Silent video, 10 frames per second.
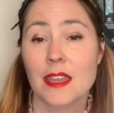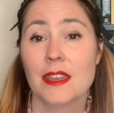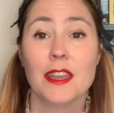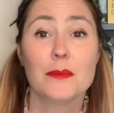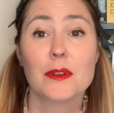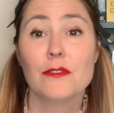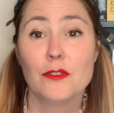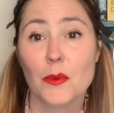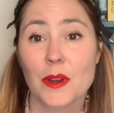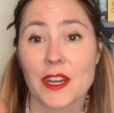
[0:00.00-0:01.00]
Number
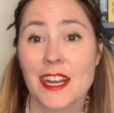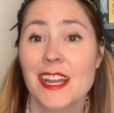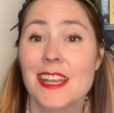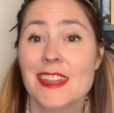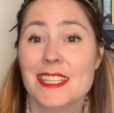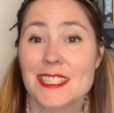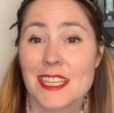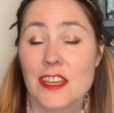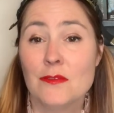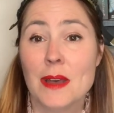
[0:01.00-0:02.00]
4, the
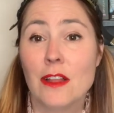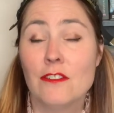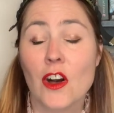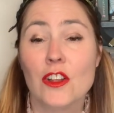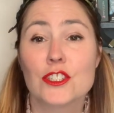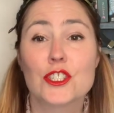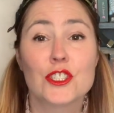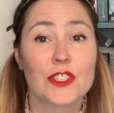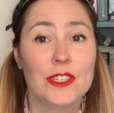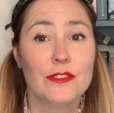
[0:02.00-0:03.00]
city of Melfall
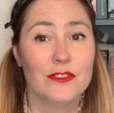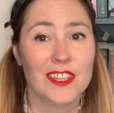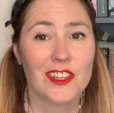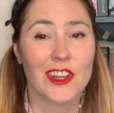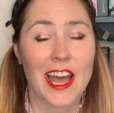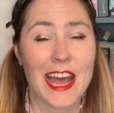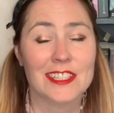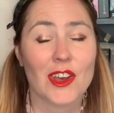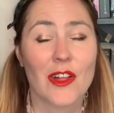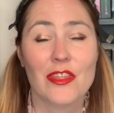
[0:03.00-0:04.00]
should feel as
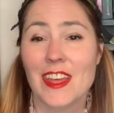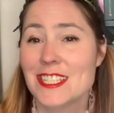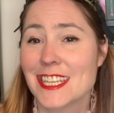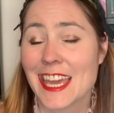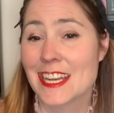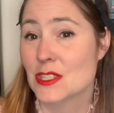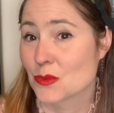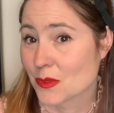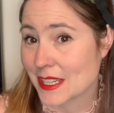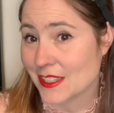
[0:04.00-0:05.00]
authentic and as
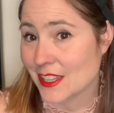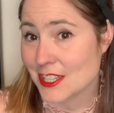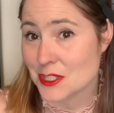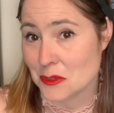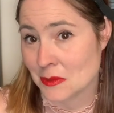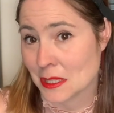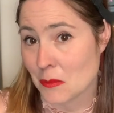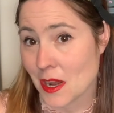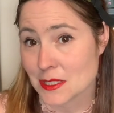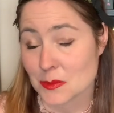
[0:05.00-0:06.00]
real as humanly
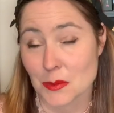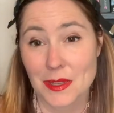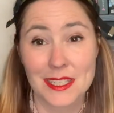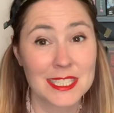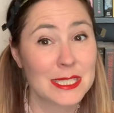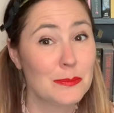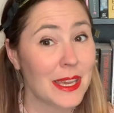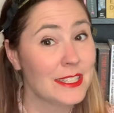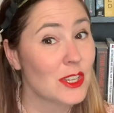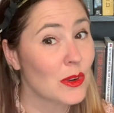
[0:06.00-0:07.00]
possible because it's
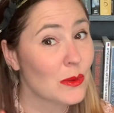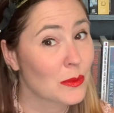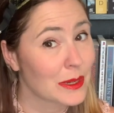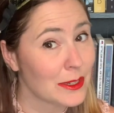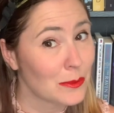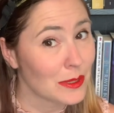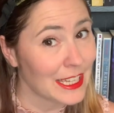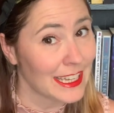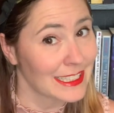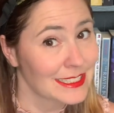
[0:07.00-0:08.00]
based on a real
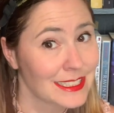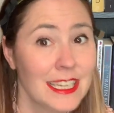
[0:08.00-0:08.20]
place.